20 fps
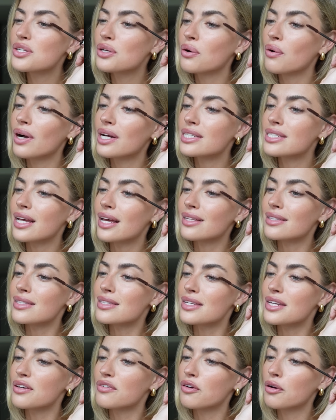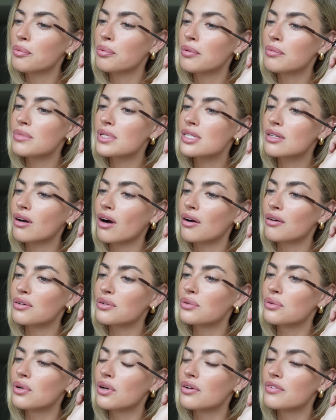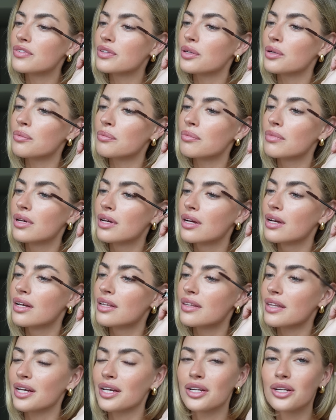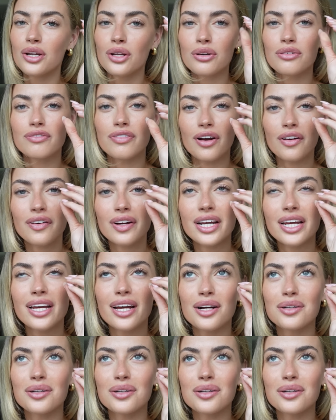quite dense, and if I put mascara all over them, they can look very,